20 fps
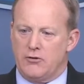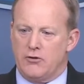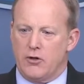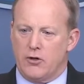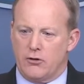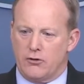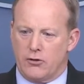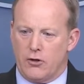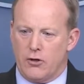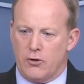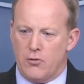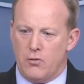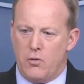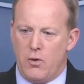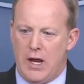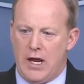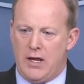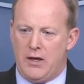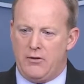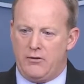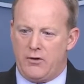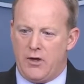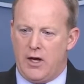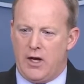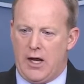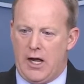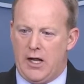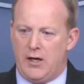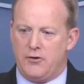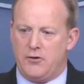There are certain ways that
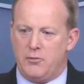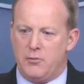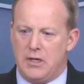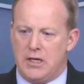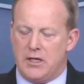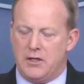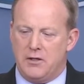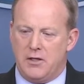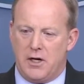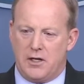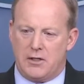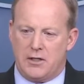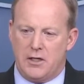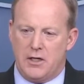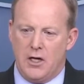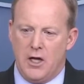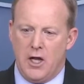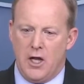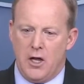it had to be conducted